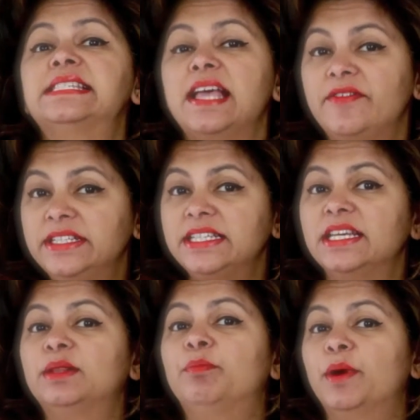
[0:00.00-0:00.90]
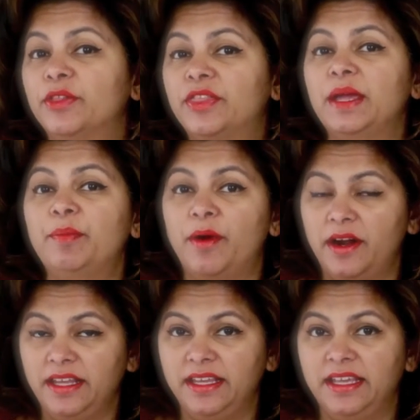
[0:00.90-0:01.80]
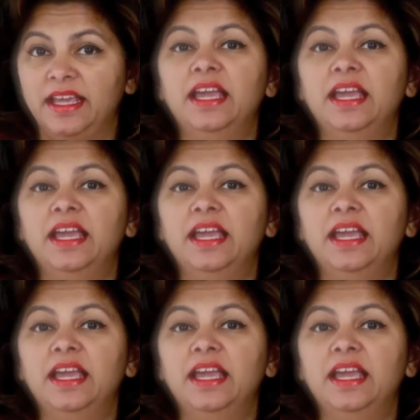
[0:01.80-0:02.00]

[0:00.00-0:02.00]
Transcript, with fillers: 70th birthday party.